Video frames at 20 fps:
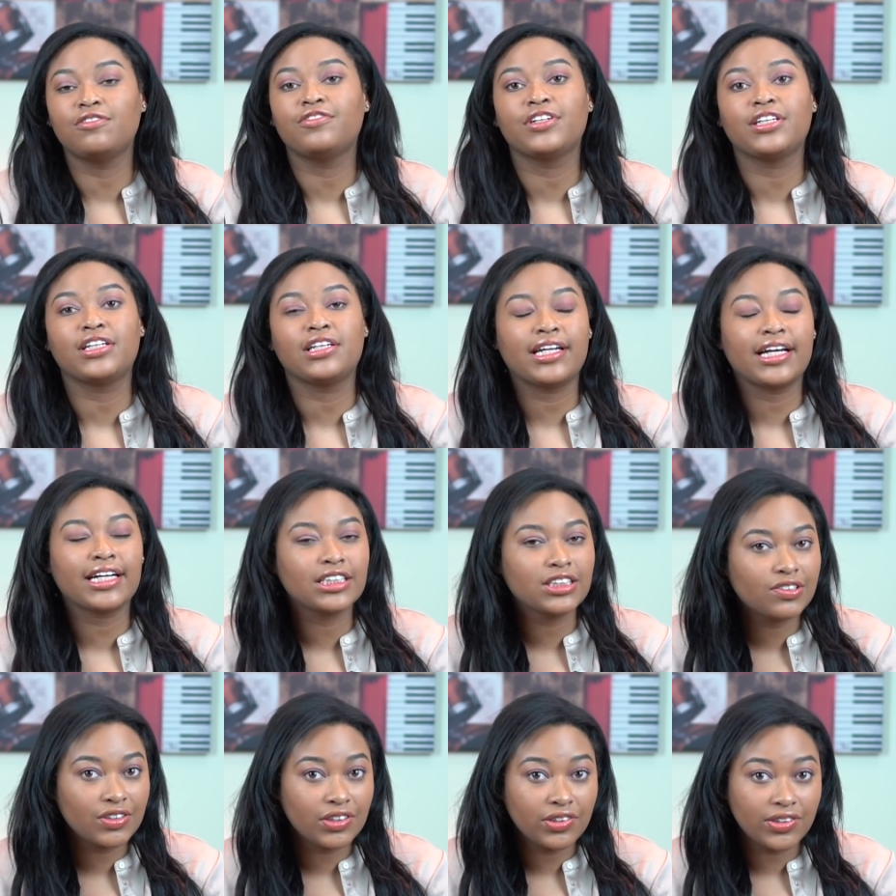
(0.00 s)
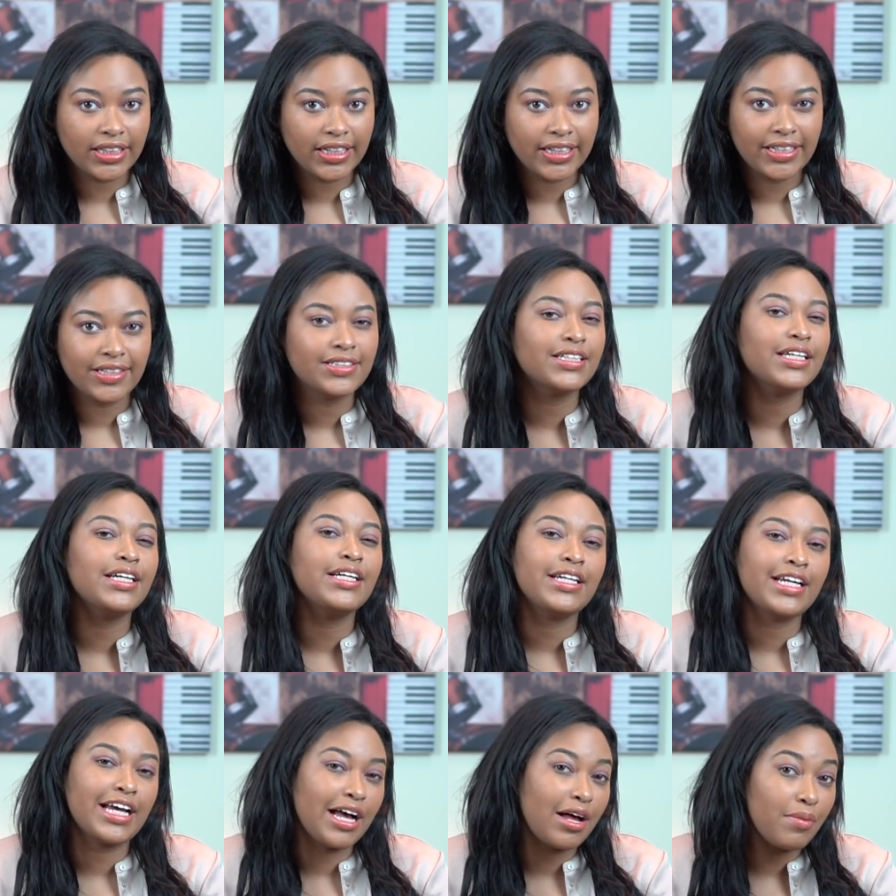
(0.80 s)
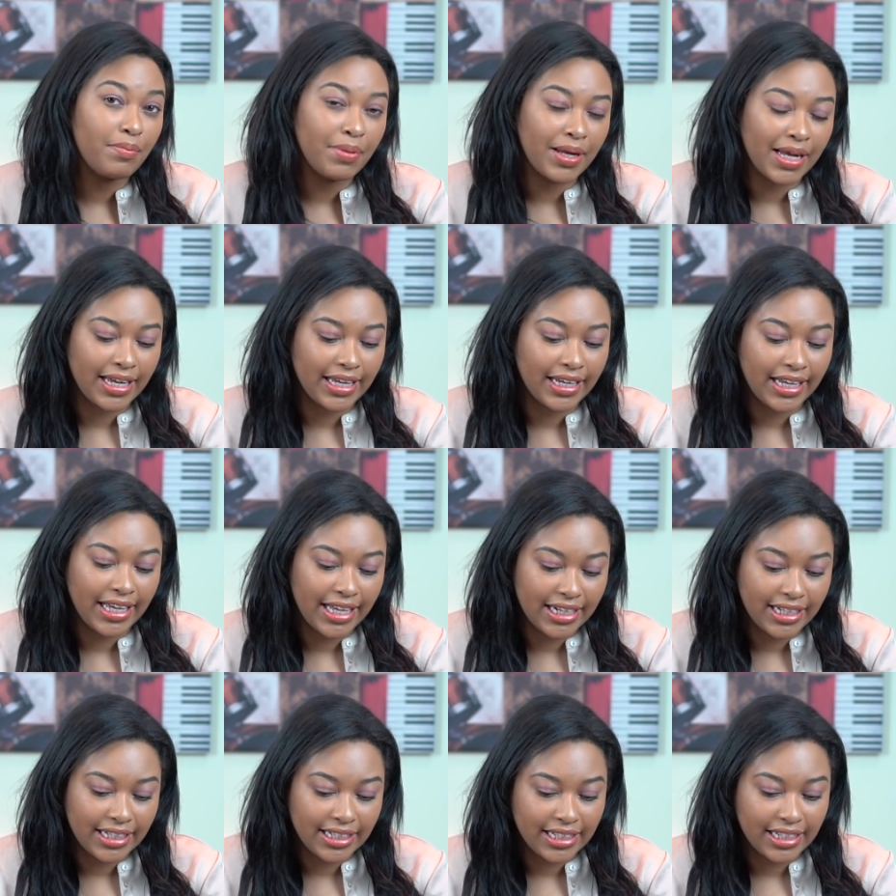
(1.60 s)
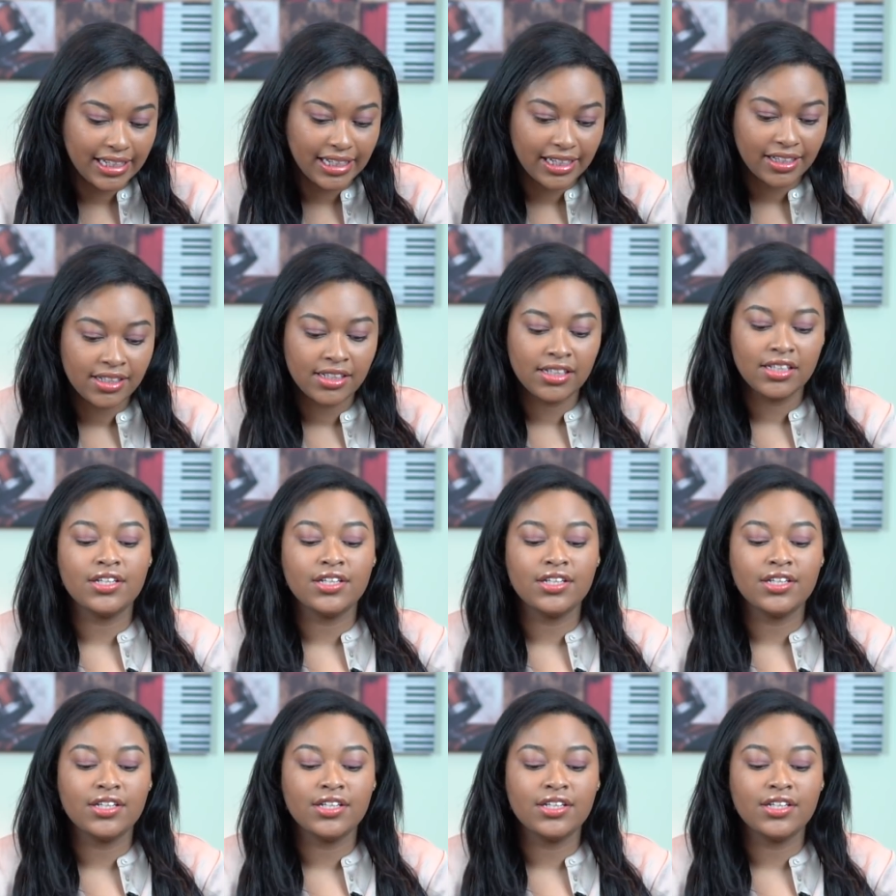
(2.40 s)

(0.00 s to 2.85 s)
for the next few days and not buying anything.